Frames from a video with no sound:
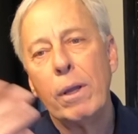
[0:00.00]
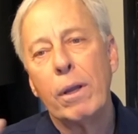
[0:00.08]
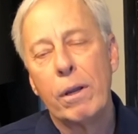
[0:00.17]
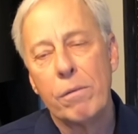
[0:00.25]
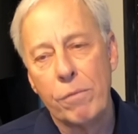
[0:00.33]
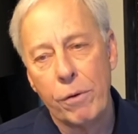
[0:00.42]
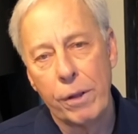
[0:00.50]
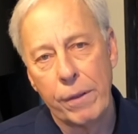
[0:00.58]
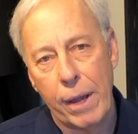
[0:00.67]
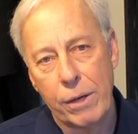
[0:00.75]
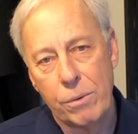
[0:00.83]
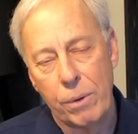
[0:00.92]
converting
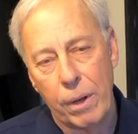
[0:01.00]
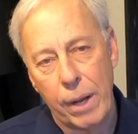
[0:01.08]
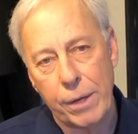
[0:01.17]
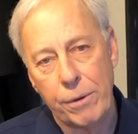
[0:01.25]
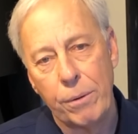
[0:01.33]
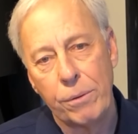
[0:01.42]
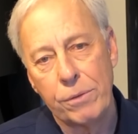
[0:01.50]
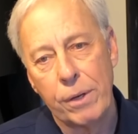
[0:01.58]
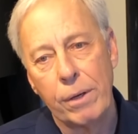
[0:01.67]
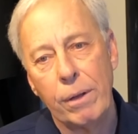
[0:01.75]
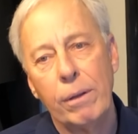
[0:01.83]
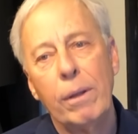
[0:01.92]
that to an electrical
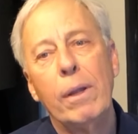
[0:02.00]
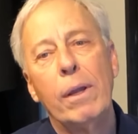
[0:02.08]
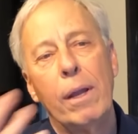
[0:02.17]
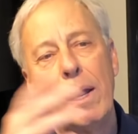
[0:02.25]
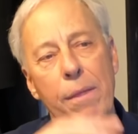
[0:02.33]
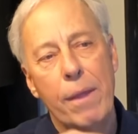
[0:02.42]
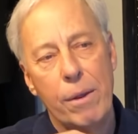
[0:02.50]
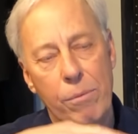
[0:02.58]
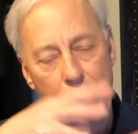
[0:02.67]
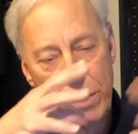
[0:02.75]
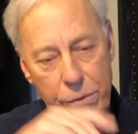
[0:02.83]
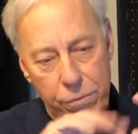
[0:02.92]
signal and then
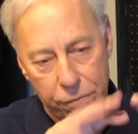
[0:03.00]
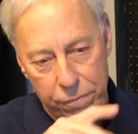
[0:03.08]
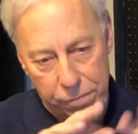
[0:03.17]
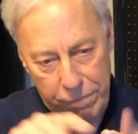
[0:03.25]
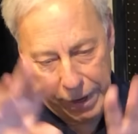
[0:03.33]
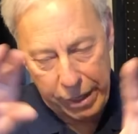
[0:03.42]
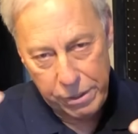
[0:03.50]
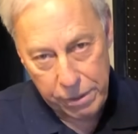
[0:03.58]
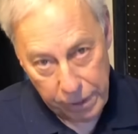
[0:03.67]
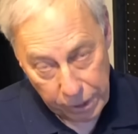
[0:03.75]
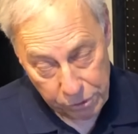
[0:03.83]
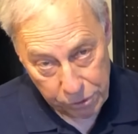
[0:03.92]
we do fancy
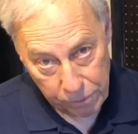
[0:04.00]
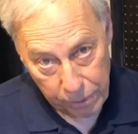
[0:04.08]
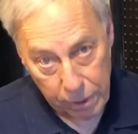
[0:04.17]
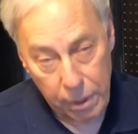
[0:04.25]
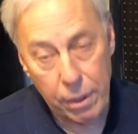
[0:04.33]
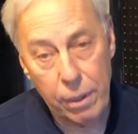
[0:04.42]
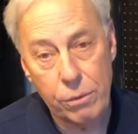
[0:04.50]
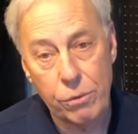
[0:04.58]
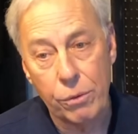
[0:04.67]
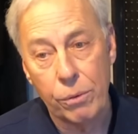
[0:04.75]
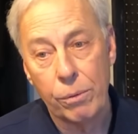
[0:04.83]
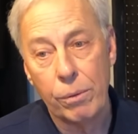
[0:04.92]
things to it
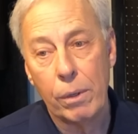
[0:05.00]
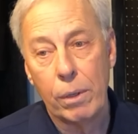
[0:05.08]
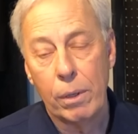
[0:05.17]
to